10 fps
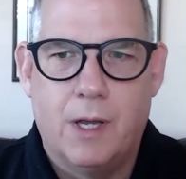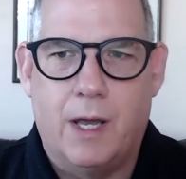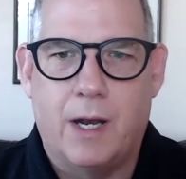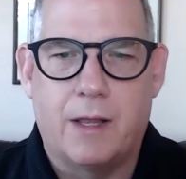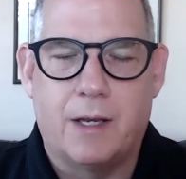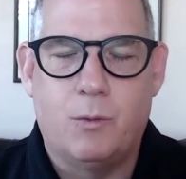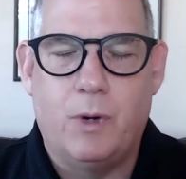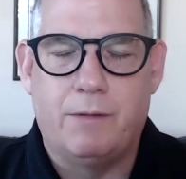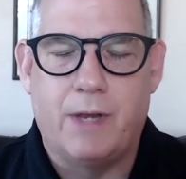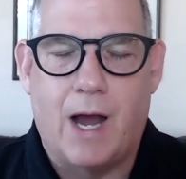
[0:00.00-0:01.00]
And I think we
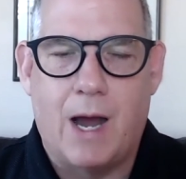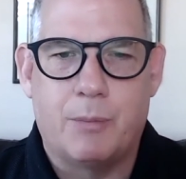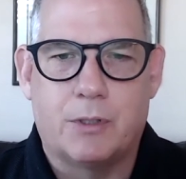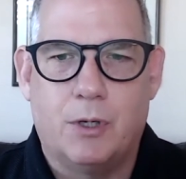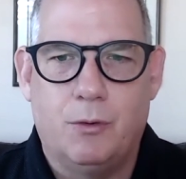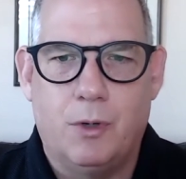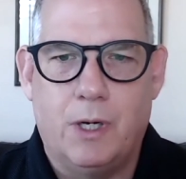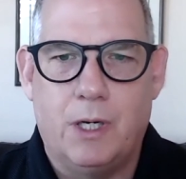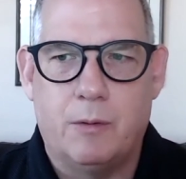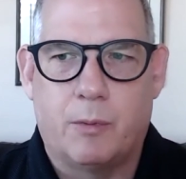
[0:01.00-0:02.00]
have the
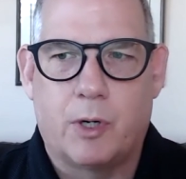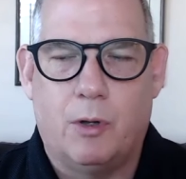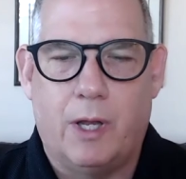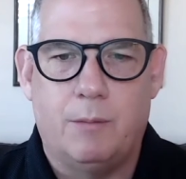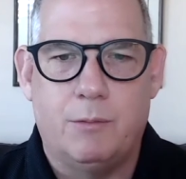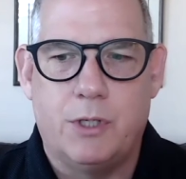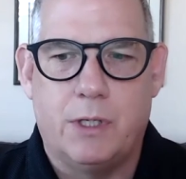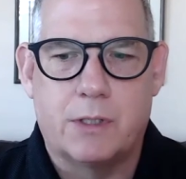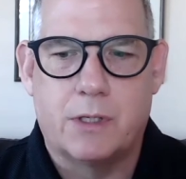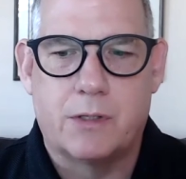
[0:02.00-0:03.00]
opportunity to proclaim
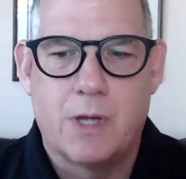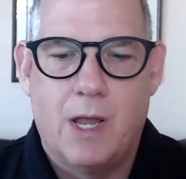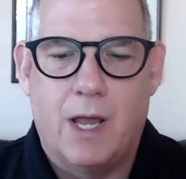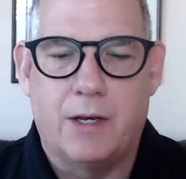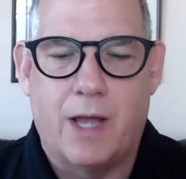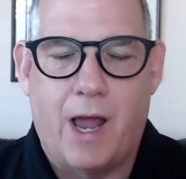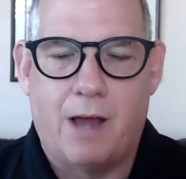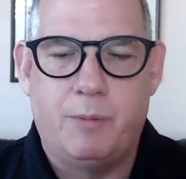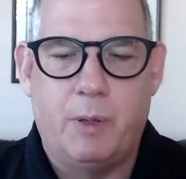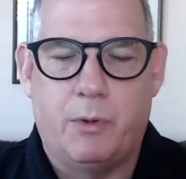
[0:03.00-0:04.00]
Jesus and to
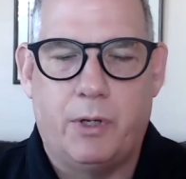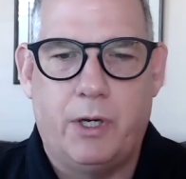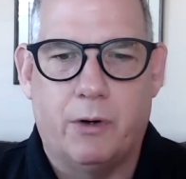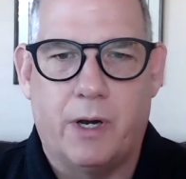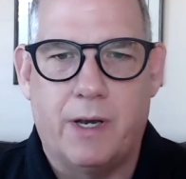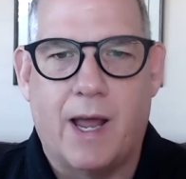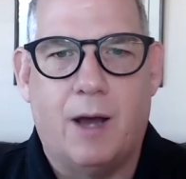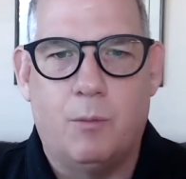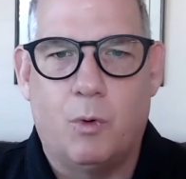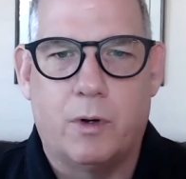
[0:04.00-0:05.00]
have people hear it
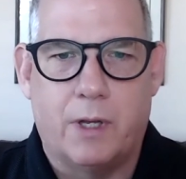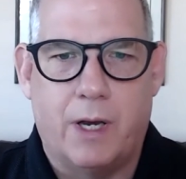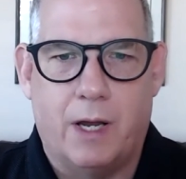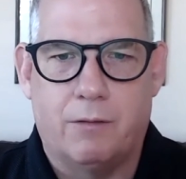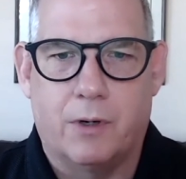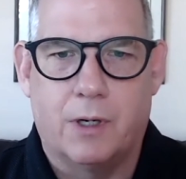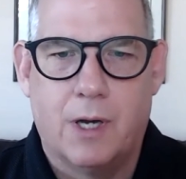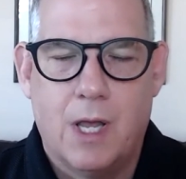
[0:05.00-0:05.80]
now more than ever,